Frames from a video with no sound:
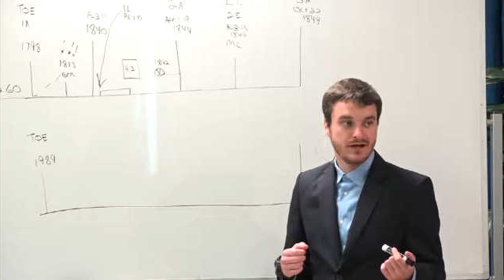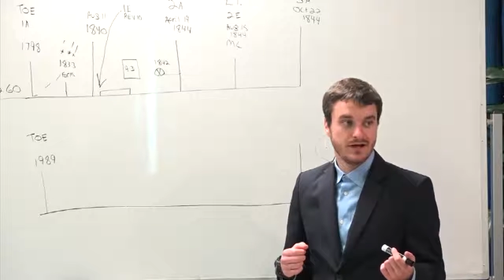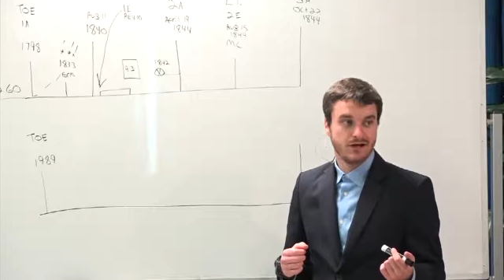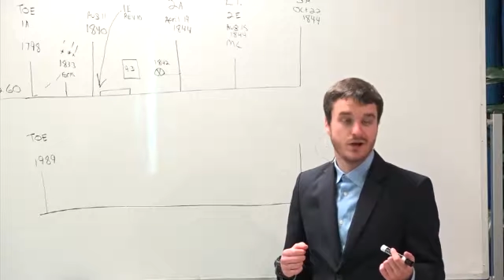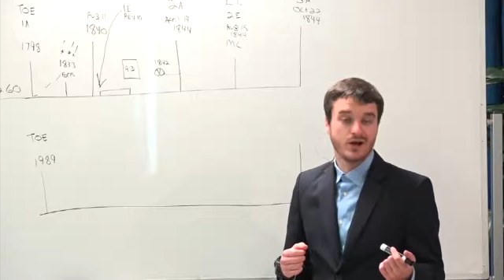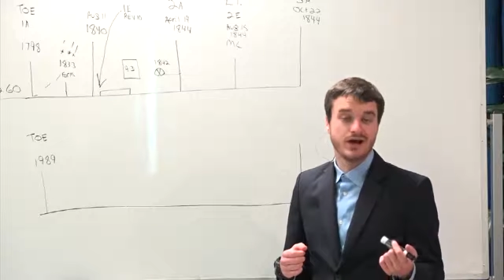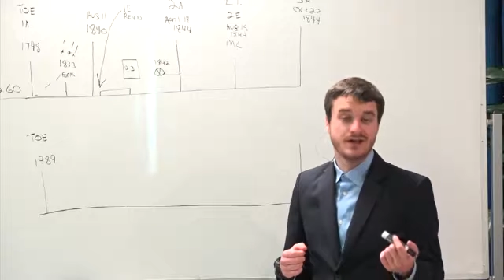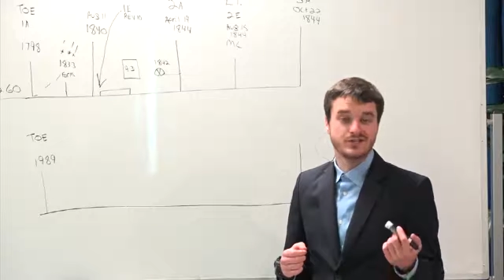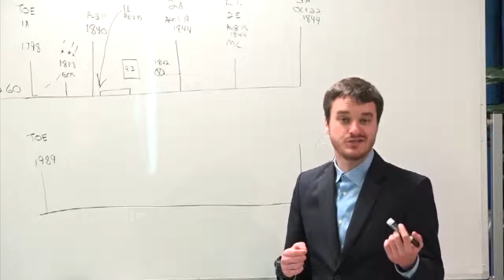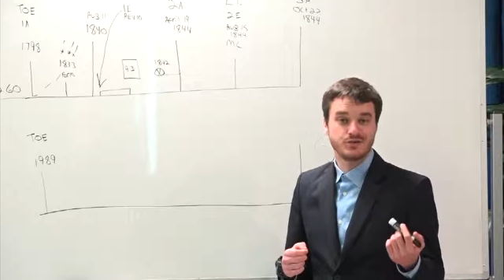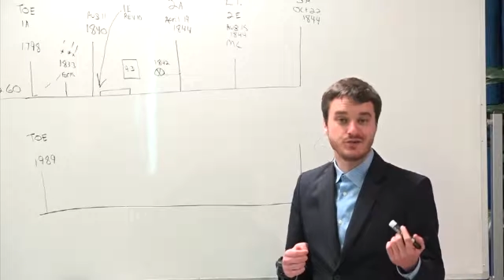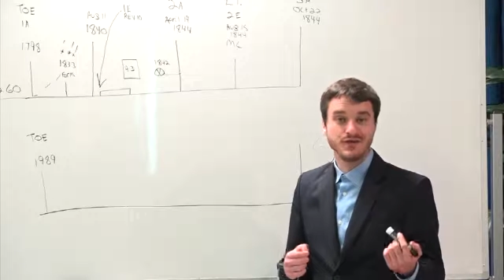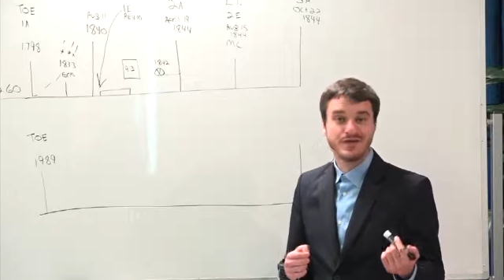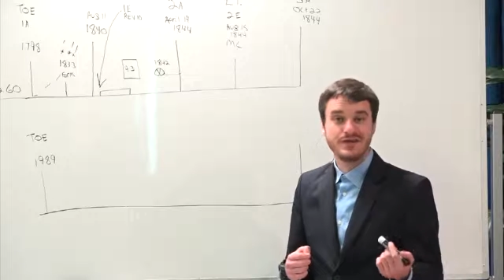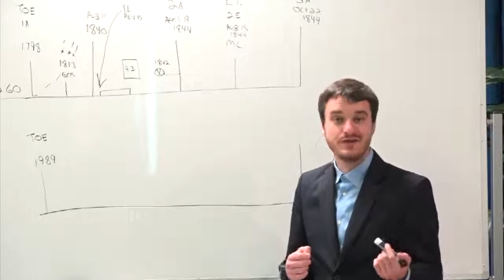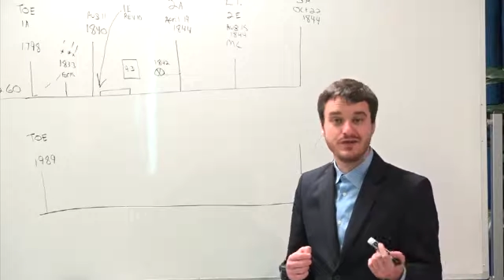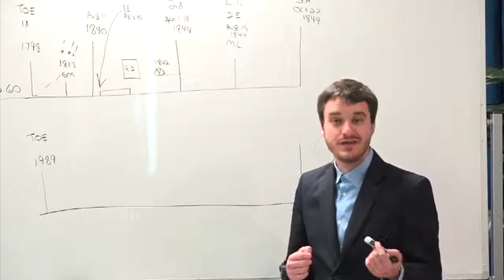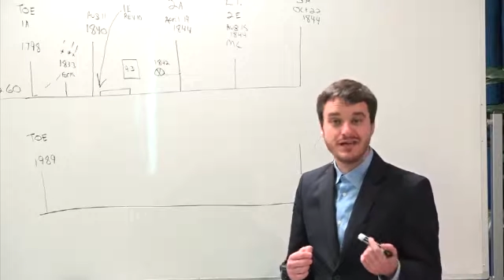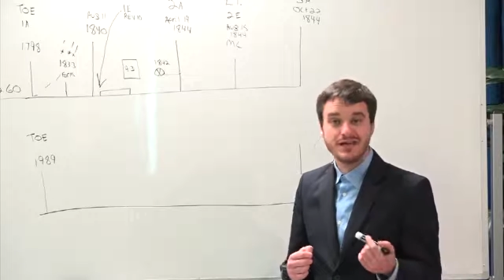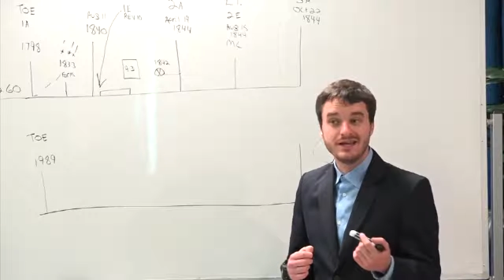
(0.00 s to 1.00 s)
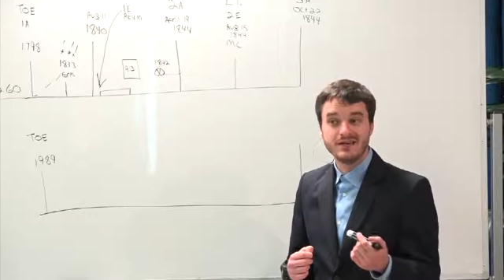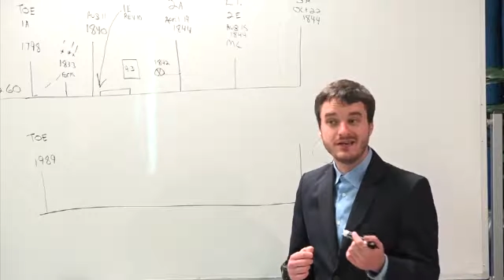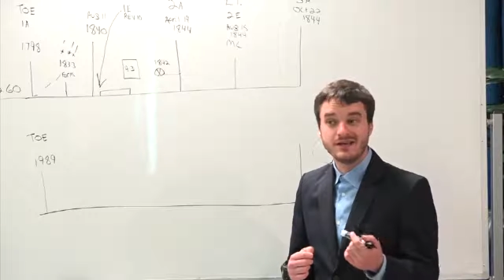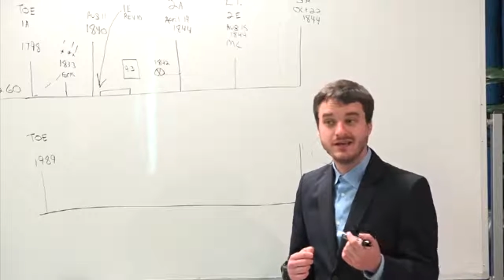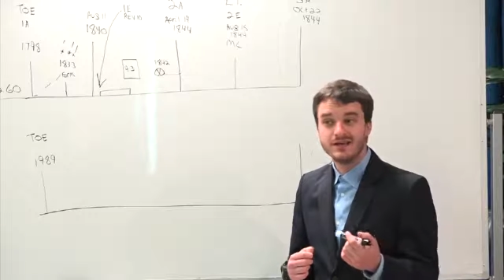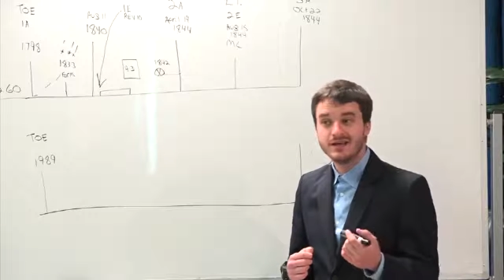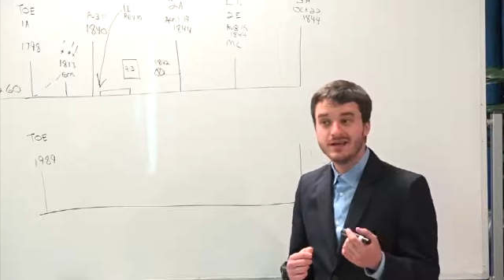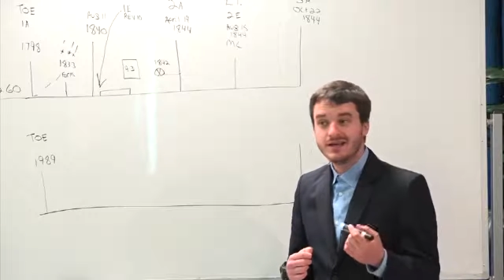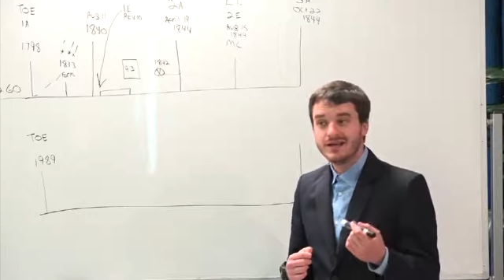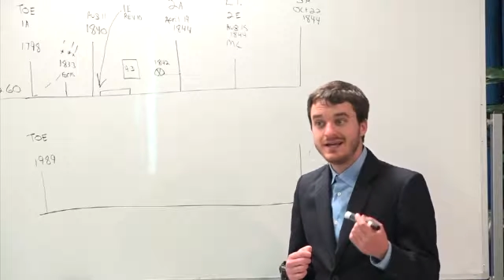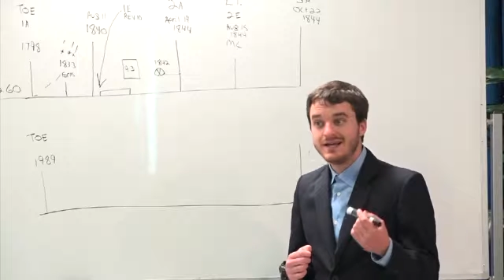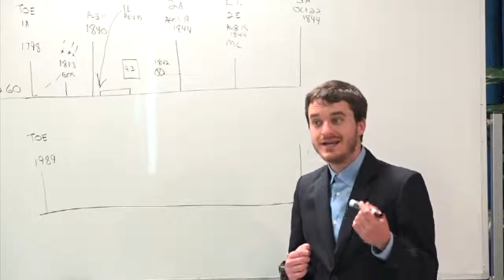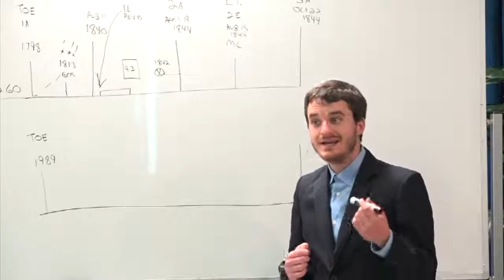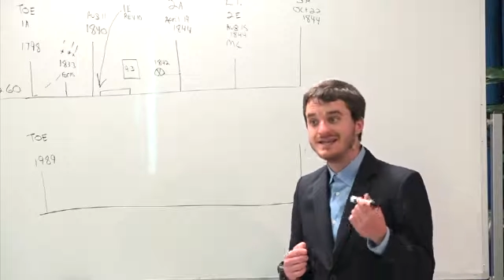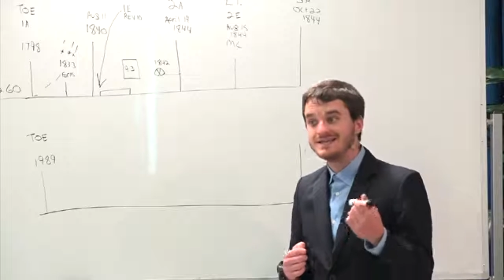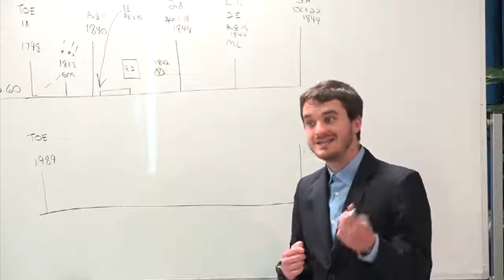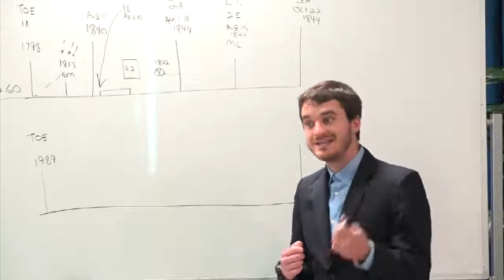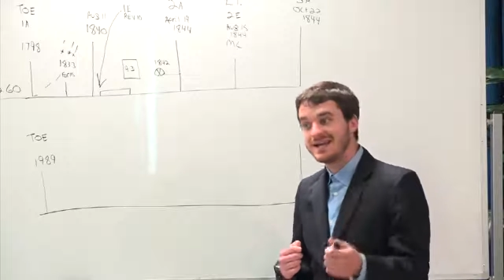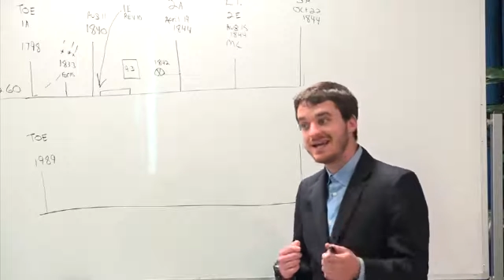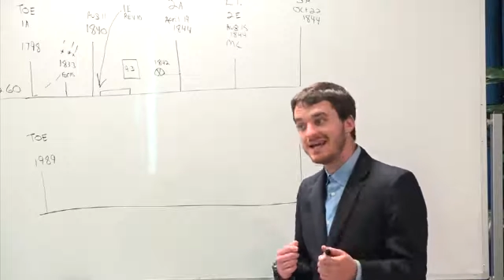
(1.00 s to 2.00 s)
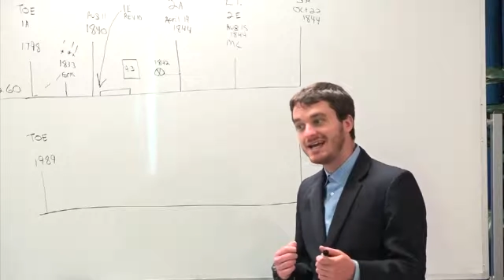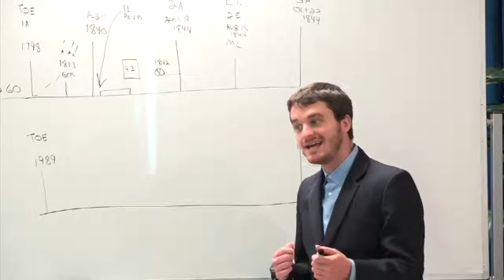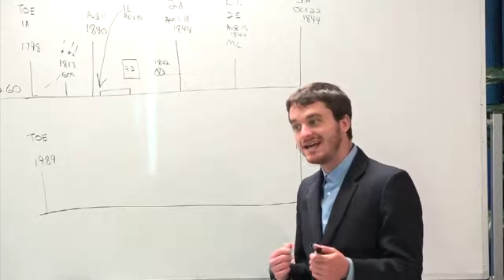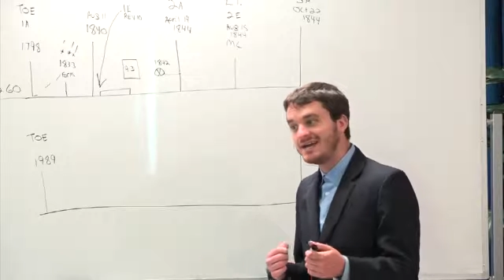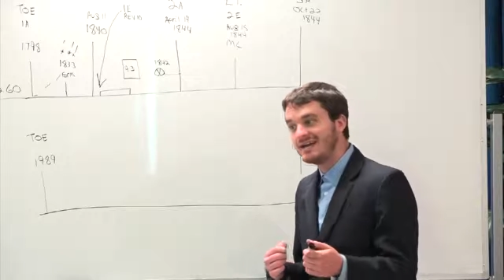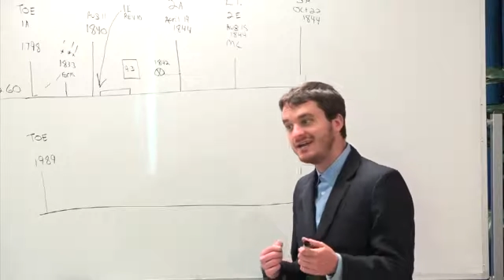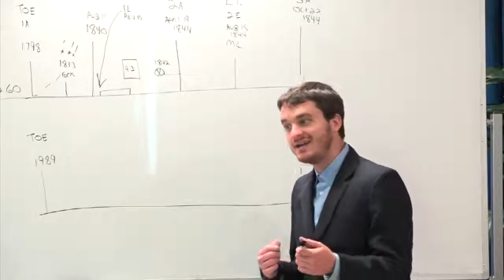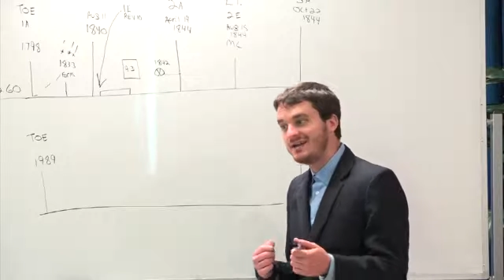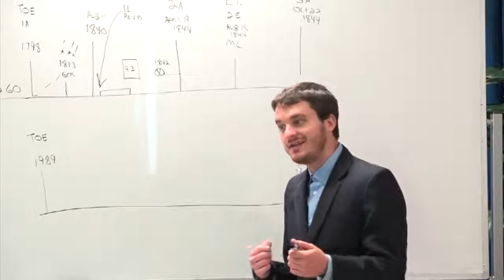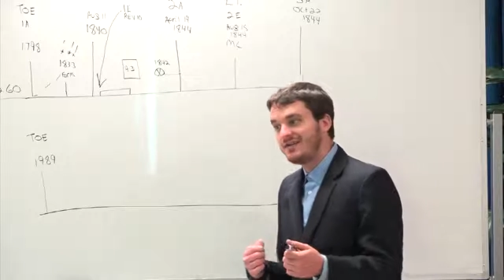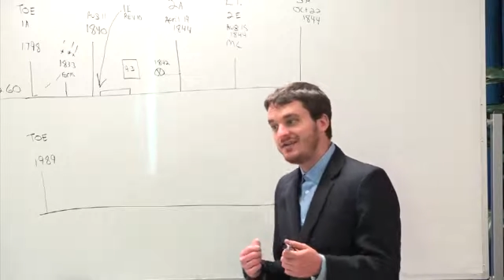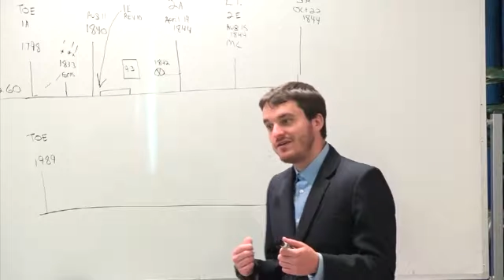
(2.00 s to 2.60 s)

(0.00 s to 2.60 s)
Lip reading: Okay, so he's in